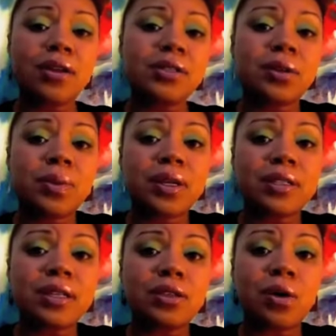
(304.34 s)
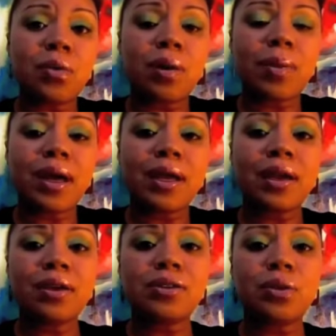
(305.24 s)
also because I don't want my
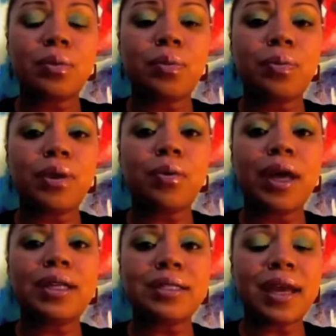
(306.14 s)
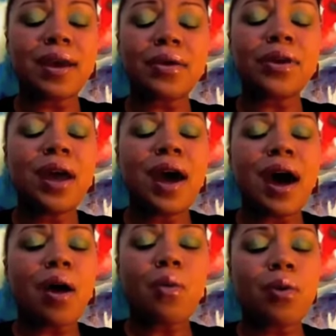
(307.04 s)
hair to be weighed down,
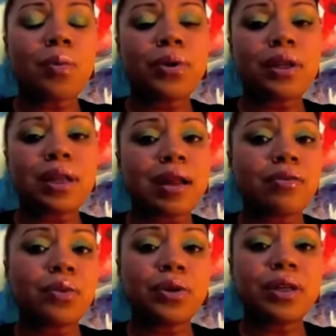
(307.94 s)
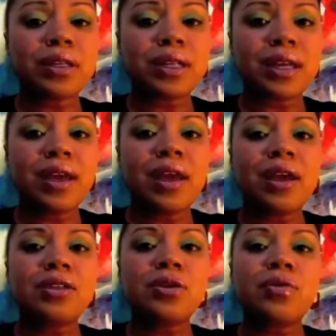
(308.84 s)
I won't put a lot of oil in it.
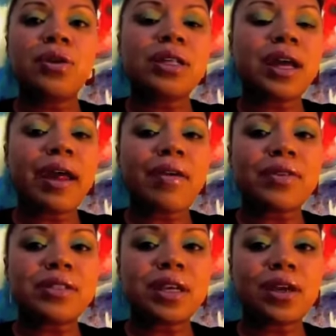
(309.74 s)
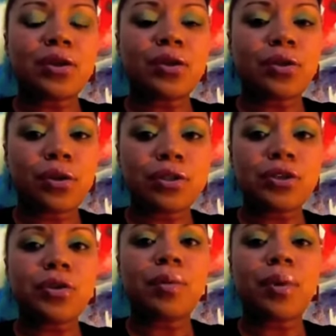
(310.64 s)
And so really I have a second or third
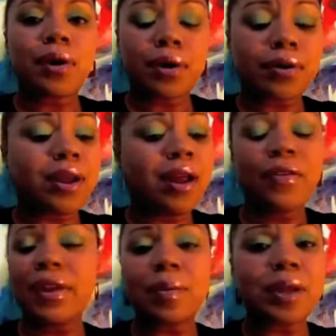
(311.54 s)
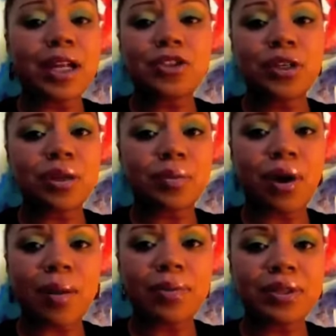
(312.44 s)
degree burn that I'm not treating
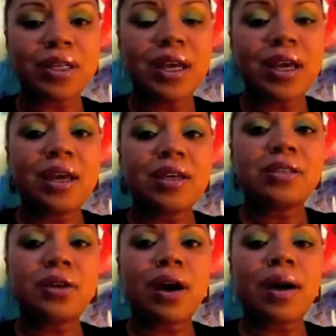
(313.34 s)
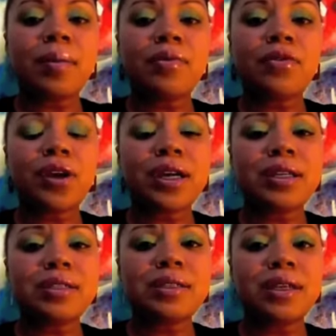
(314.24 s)
properly. And so I'm
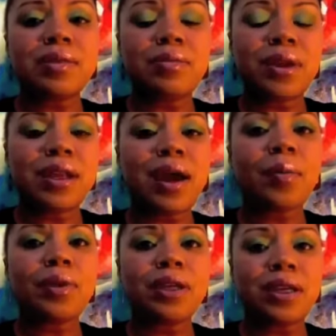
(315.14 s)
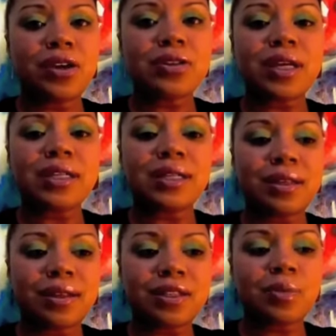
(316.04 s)
afraid to admit how many years I
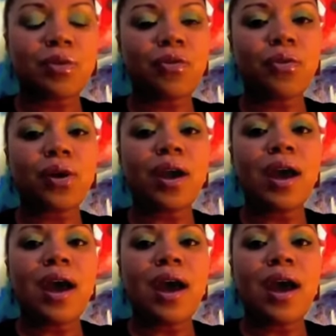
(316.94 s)
did this before